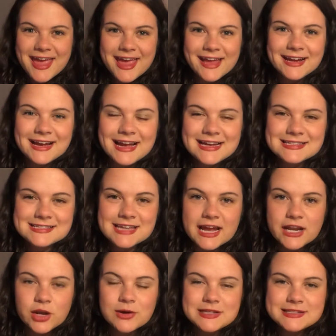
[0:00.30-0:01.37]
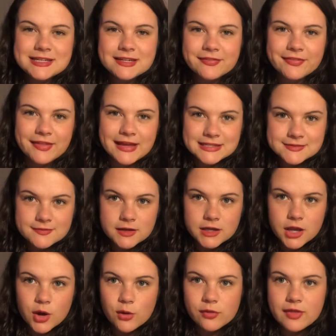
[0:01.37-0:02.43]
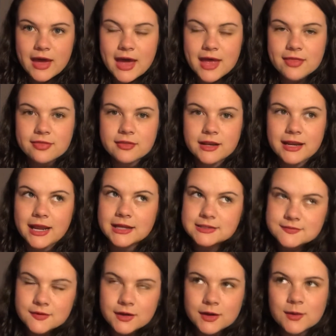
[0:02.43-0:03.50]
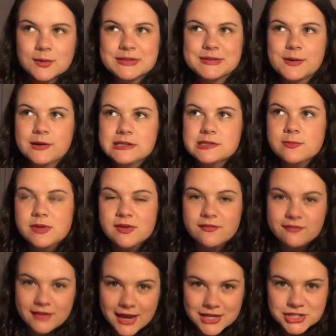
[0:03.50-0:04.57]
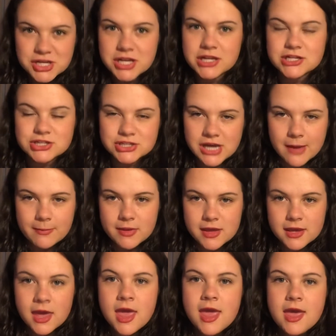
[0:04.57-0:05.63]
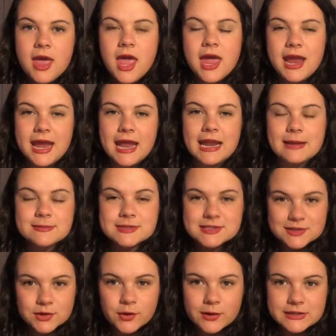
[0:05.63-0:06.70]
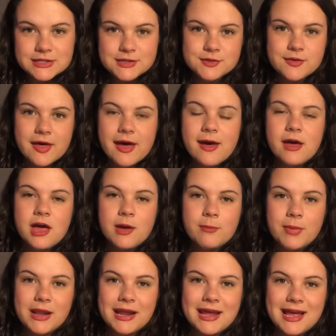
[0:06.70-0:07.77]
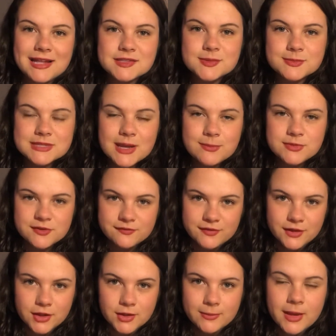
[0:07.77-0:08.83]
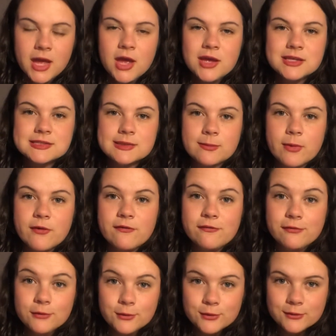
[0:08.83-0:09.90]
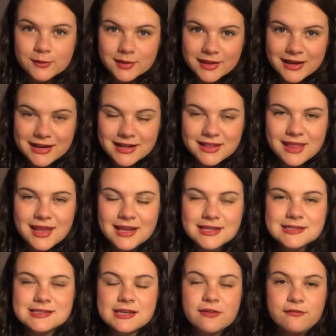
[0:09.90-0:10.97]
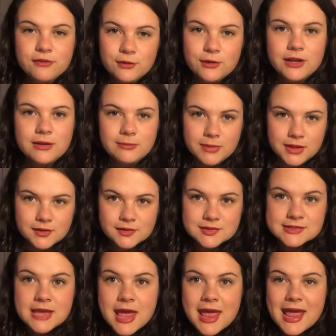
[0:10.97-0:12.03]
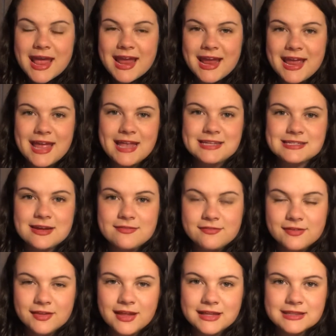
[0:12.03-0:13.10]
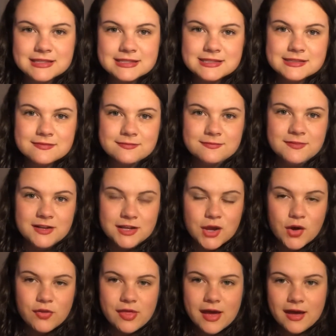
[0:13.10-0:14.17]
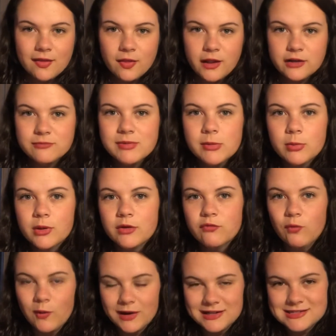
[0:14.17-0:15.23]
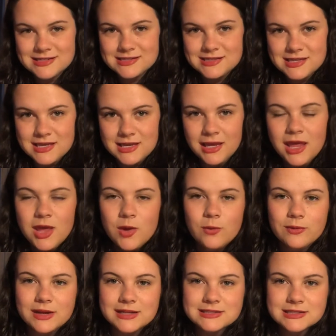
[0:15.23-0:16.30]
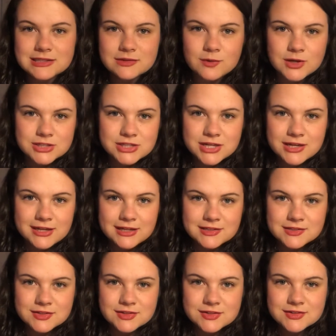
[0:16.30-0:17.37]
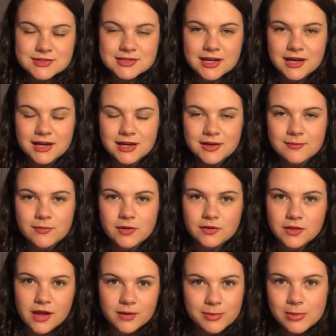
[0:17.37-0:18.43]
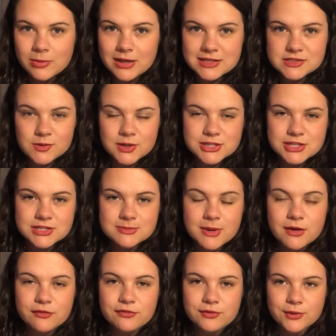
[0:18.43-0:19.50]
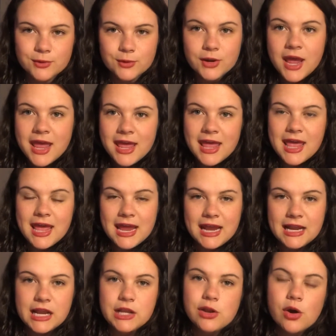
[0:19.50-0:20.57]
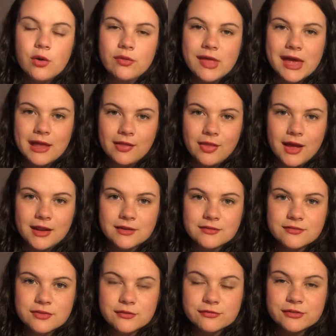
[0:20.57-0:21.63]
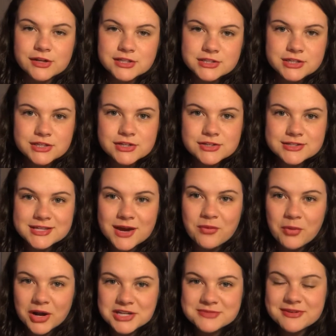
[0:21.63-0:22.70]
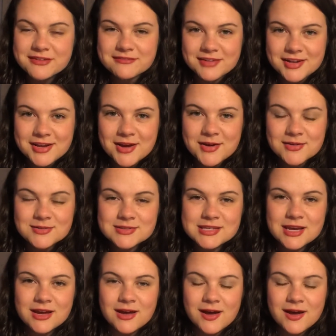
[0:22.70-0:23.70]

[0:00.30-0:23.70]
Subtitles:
Hey guys, I know I said in the last video that the next video was going to be fashion and shopping, and I'm still going to do that, but I had some time to film some food related things, food and meals, and I feel like this is a video that a lot of people have wanted to see. When I did the question and answers, a lot of people asked questions about food, and I know that a lot of the French teachers that watch my videos